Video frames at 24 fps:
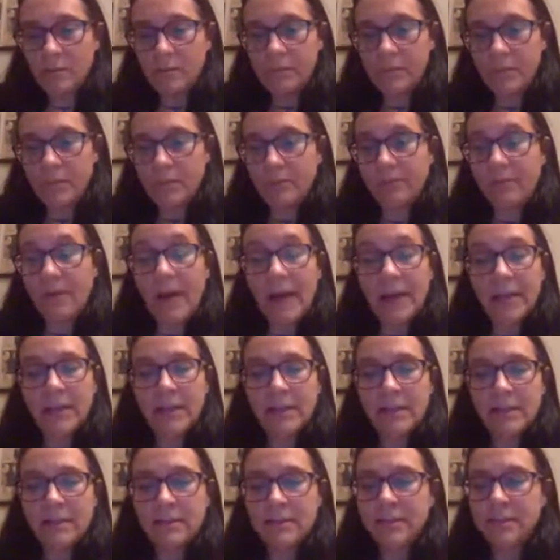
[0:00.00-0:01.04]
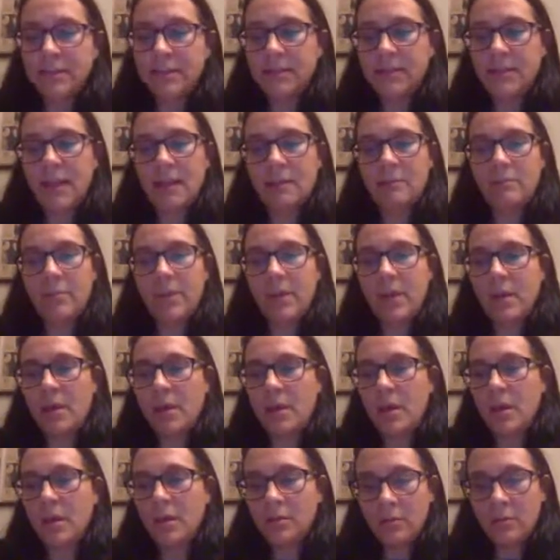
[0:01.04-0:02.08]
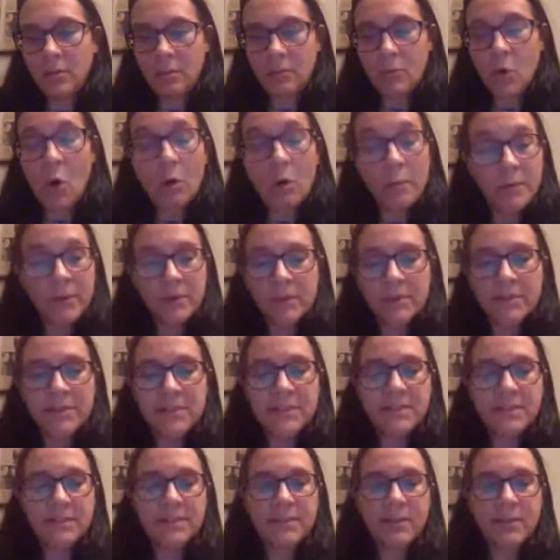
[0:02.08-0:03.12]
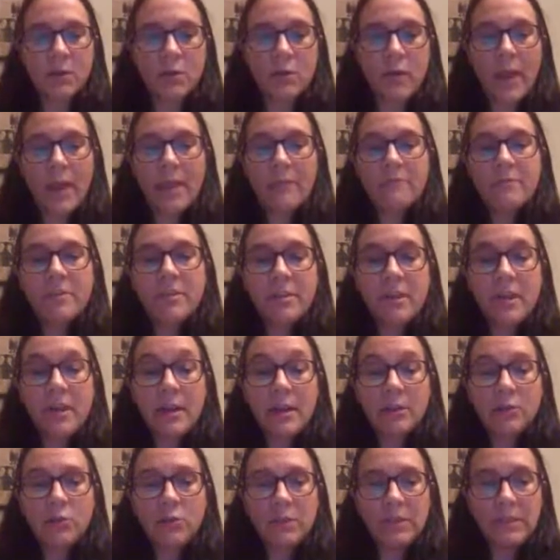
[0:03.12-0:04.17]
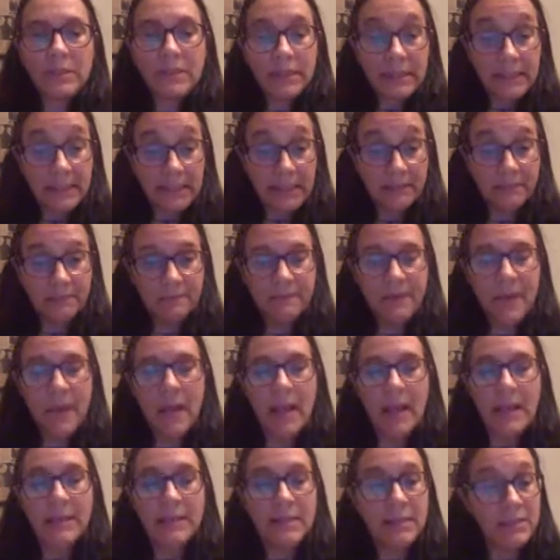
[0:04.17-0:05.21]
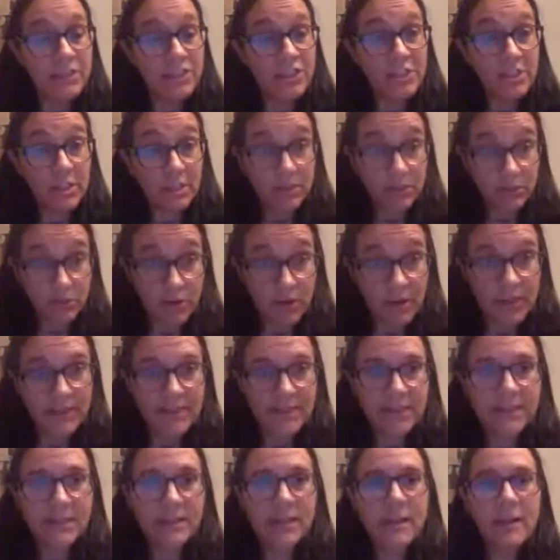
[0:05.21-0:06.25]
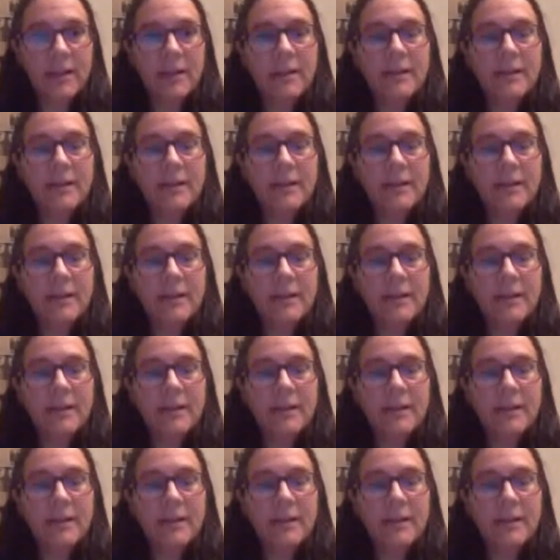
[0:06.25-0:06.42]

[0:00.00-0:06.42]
finance, it can be commerce. So everything that will leave a digital trace.